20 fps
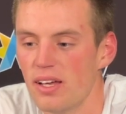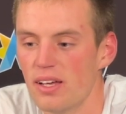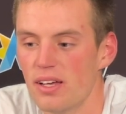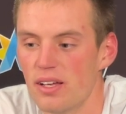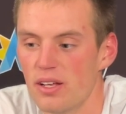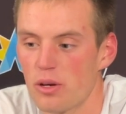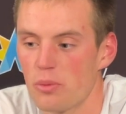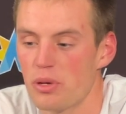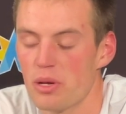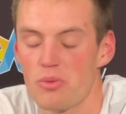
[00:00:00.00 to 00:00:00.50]

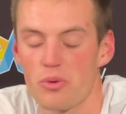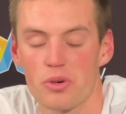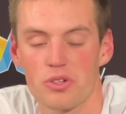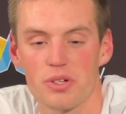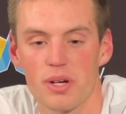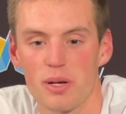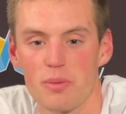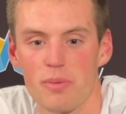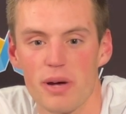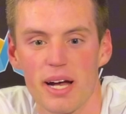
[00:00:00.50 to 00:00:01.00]
You know, people were
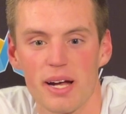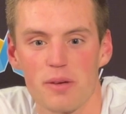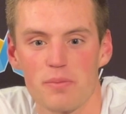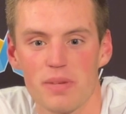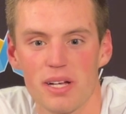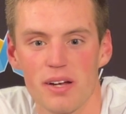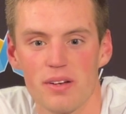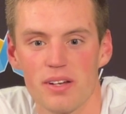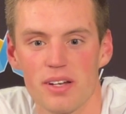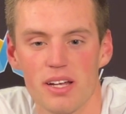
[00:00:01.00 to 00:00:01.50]
trying to back him
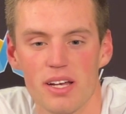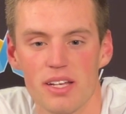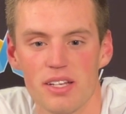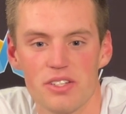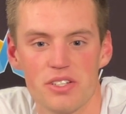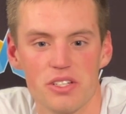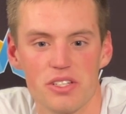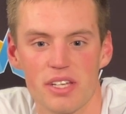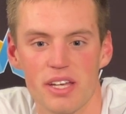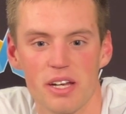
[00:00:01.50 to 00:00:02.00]
down today. He's
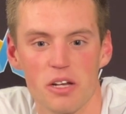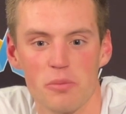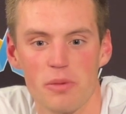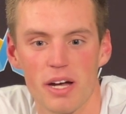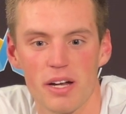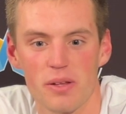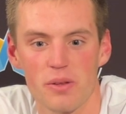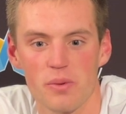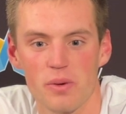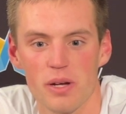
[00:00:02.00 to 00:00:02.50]
just getting him
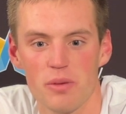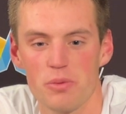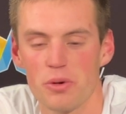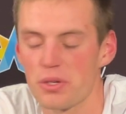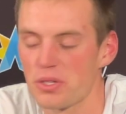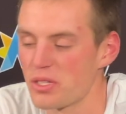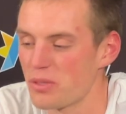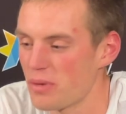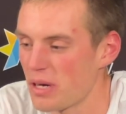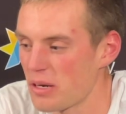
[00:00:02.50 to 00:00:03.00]
out of the way,
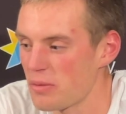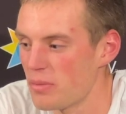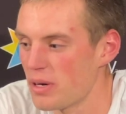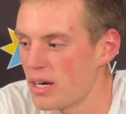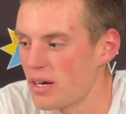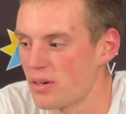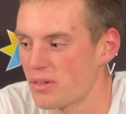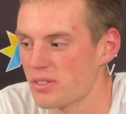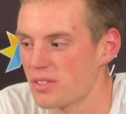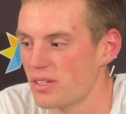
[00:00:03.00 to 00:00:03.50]
pushing him out of
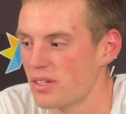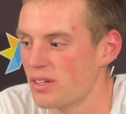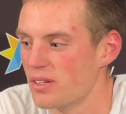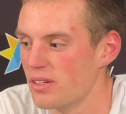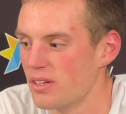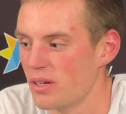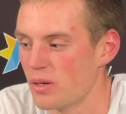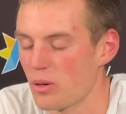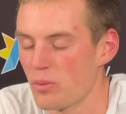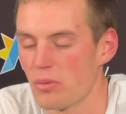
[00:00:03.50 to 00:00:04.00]
bounds and,
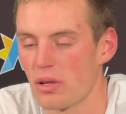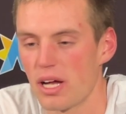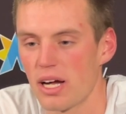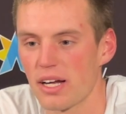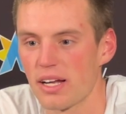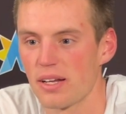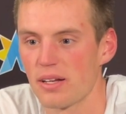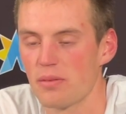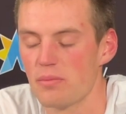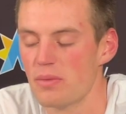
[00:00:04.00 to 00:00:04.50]
you know,
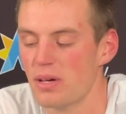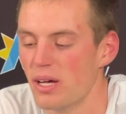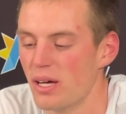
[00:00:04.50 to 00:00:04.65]
blocking him.